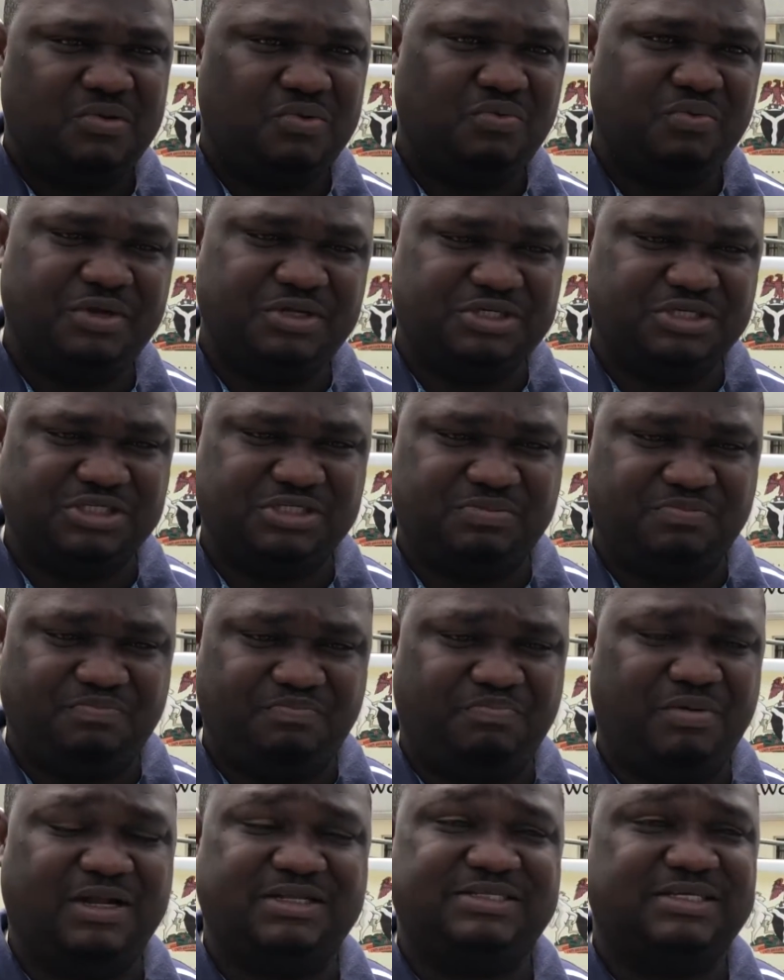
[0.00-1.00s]
we were just
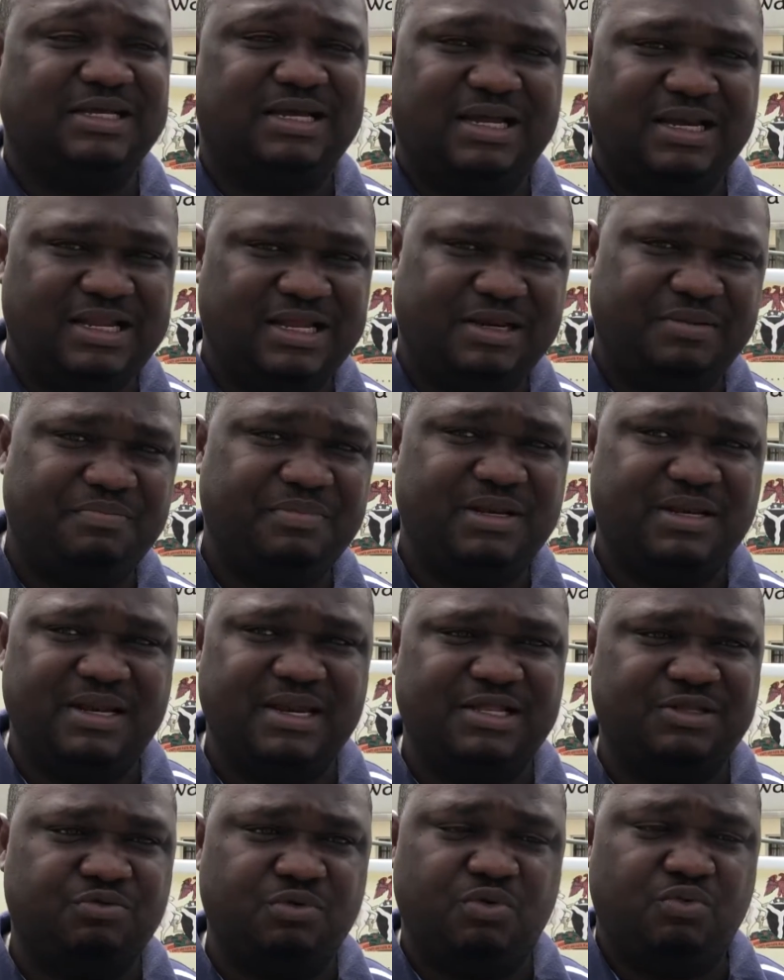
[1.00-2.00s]
practically at
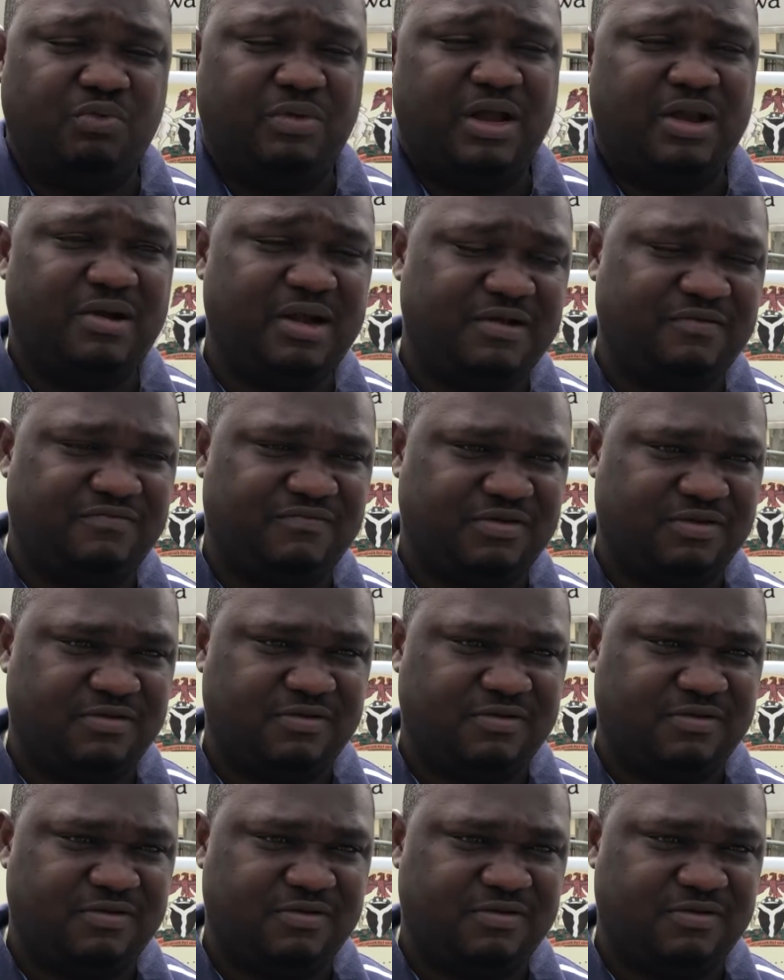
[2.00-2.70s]
midnight when we arrived.